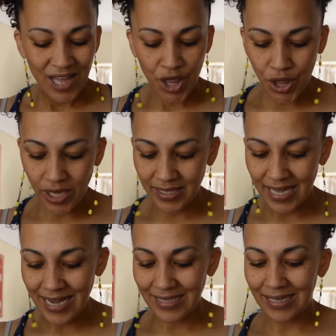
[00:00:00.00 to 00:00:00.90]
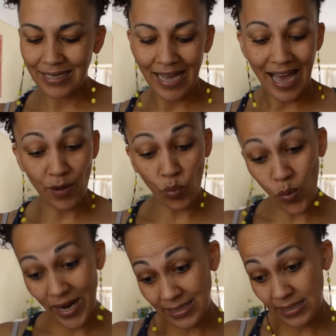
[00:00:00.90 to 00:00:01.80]
Thursdays and
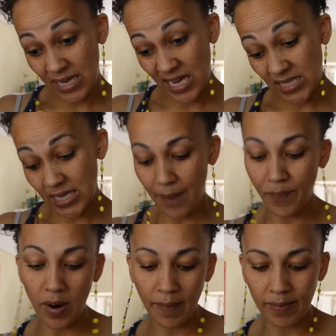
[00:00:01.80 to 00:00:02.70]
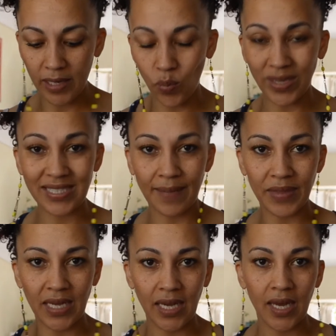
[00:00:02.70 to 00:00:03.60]
Wednesdays, I probably want
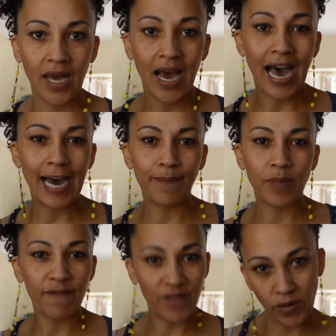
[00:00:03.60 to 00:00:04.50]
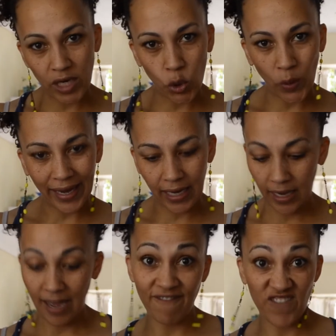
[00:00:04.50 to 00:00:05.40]
something very quick
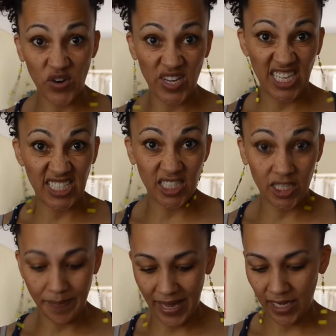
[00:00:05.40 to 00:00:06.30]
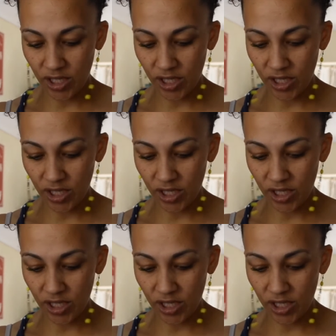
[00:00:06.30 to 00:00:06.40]
and very easy to make.